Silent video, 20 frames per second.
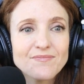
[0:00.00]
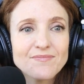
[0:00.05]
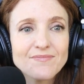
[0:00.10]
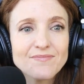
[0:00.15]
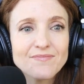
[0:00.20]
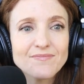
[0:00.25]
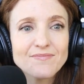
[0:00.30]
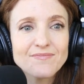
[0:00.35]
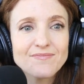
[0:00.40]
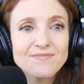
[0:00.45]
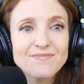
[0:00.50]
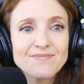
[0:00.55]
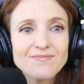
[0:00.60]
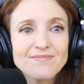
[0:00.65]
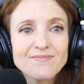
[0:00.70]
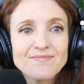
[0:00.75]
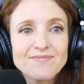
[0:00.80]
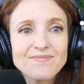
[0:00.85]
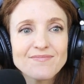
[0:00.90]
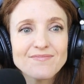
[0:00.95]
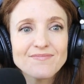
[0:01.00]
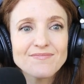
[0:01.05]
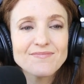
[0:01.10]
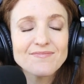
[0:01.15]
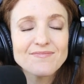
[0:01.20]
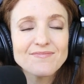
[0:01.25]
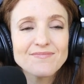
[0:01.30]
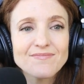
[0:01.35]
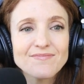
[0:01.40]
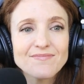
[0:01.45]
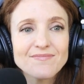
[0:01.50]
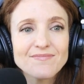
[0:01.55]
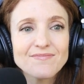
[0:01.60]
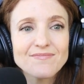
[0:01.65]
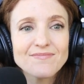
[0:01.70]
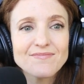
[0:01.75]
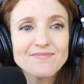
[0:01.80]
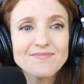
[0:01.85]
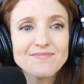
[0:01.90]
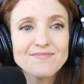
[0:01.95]

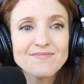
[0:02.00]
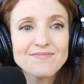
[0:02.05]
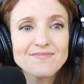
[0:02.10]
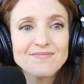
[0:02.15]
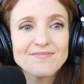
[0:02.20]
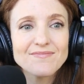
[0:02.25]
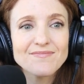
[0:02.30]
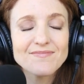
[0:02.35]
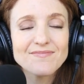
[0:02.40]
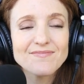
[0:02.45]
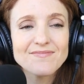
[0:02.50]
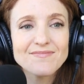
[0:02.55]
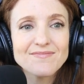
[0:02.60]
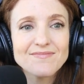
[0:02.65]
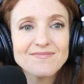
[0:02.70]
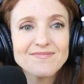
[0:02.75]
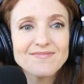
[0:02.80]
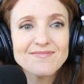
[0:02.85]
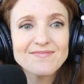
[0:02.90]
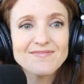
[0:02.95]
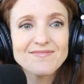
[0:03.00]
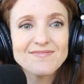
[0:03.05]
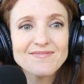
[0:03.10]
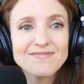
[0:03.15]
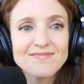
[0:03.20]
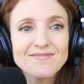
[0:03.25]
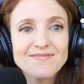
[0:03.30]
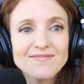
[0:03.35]
No words are spoken by the person on screen.